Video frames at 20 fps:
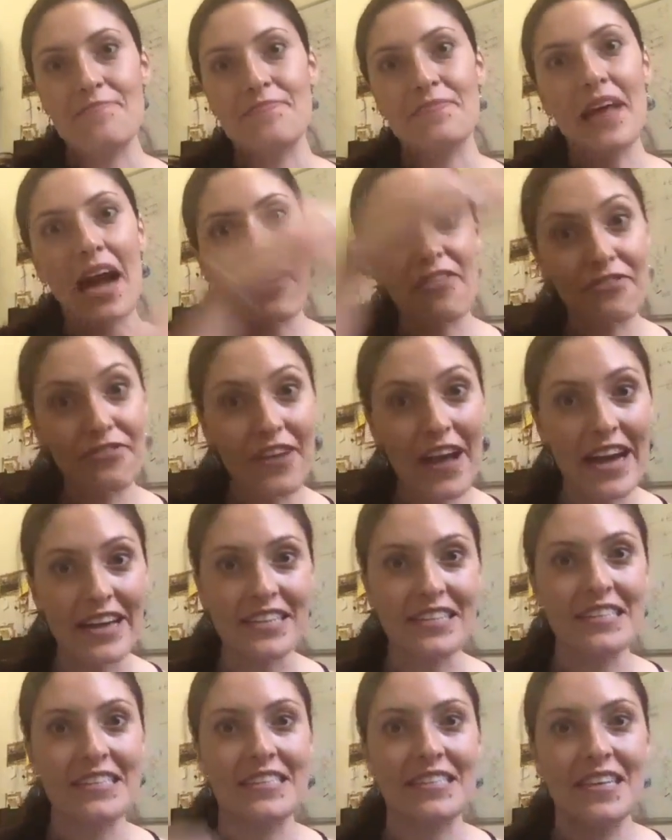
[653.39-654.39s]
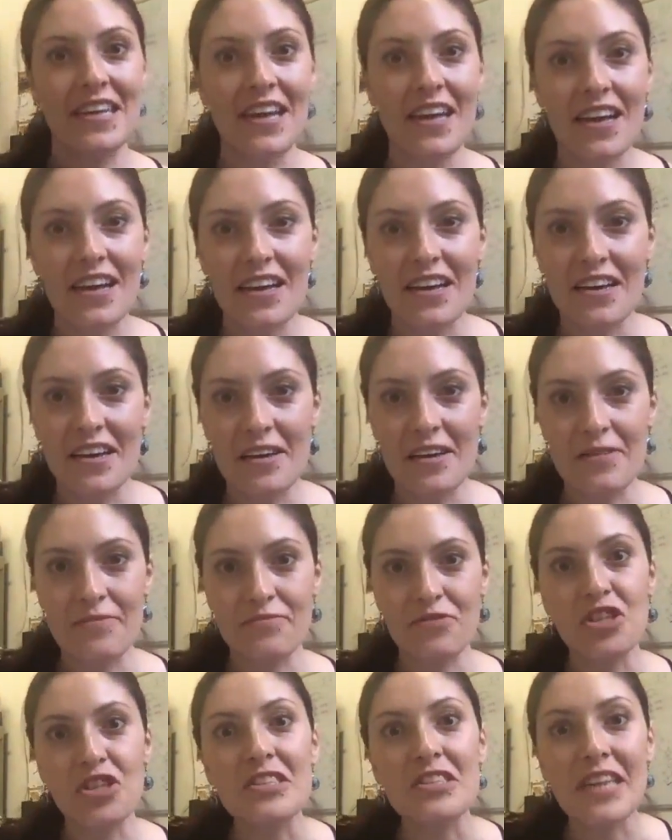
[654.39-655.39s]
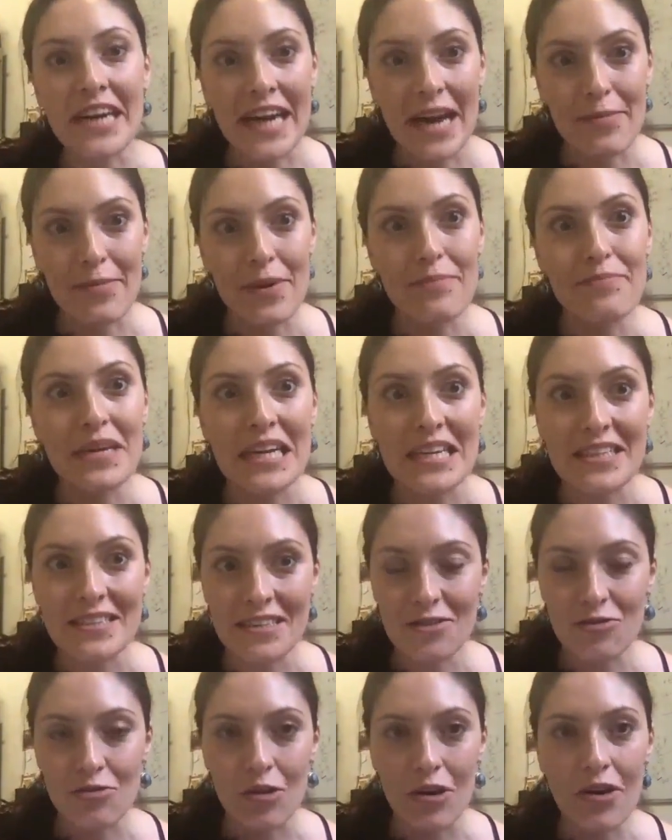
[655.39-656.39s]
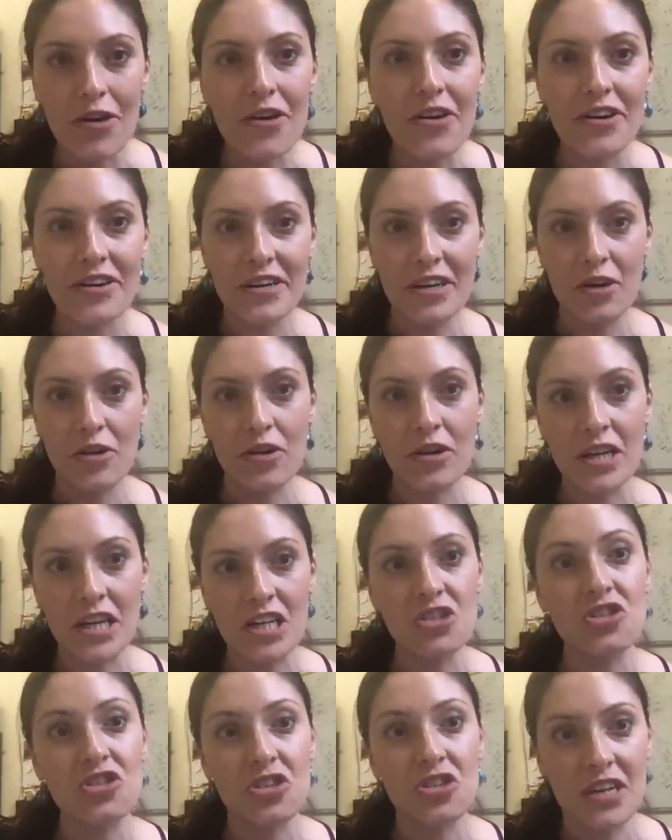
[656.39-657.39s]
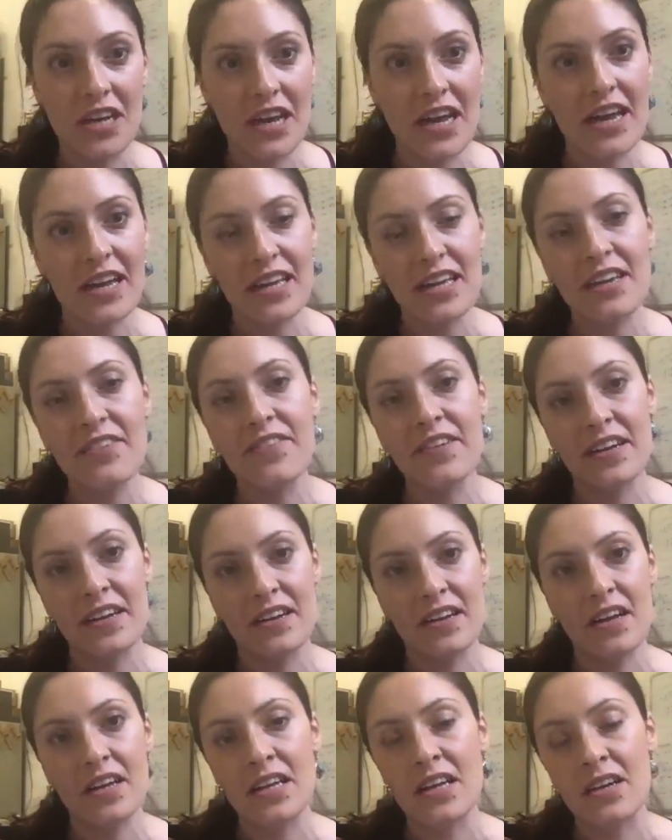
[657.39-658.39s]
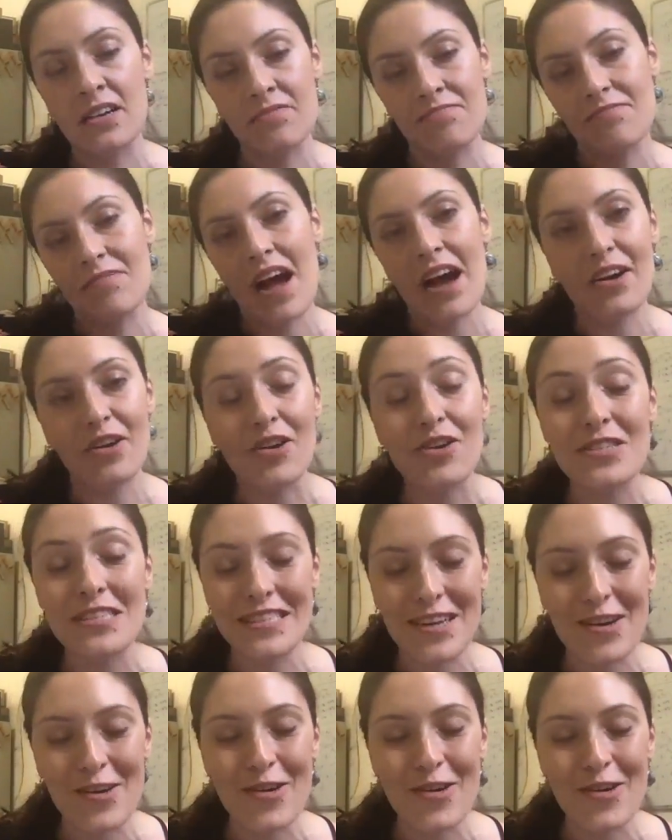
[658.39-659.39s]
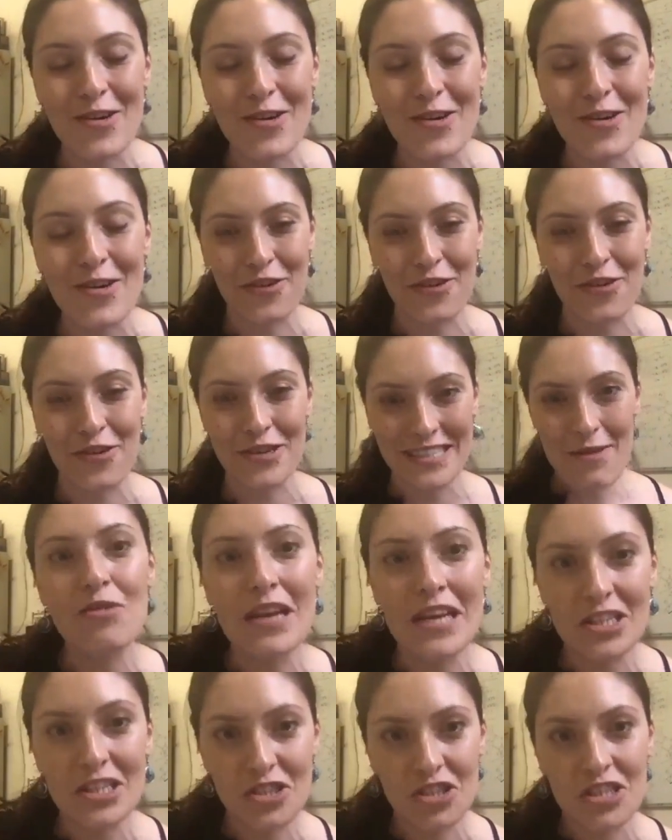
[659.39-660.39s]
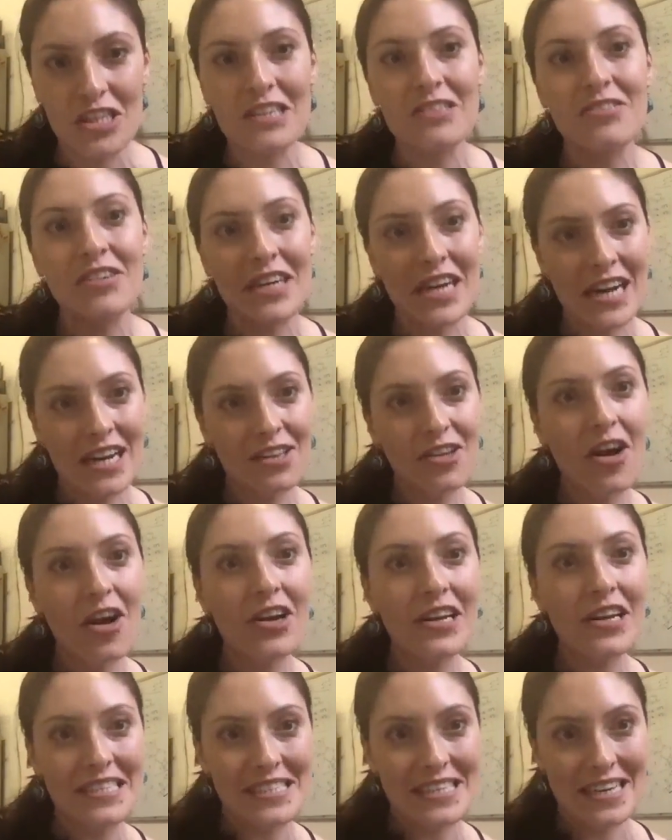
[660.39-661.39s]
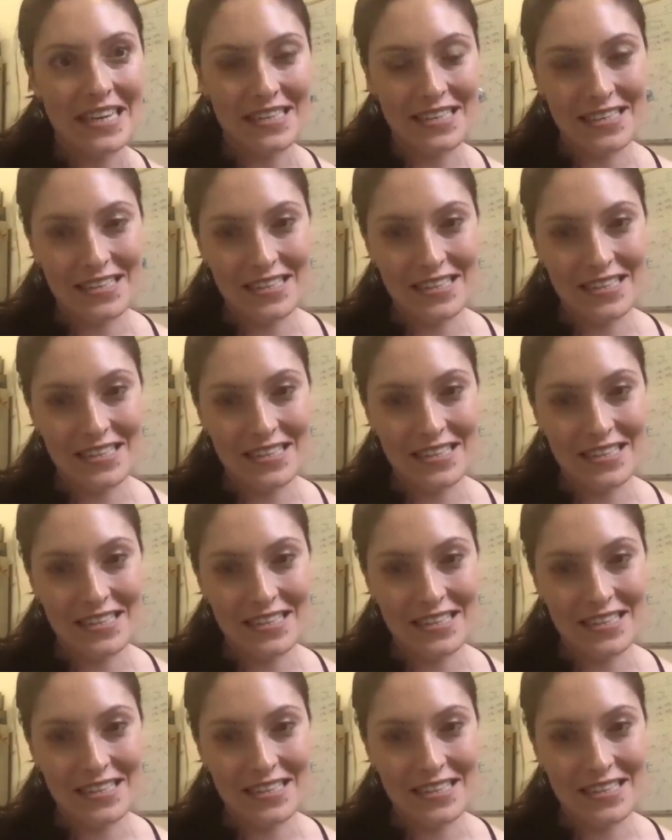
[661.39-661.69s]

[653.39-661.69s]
affects children's capability to learn, cognition, even across the whole course. But in school-age children and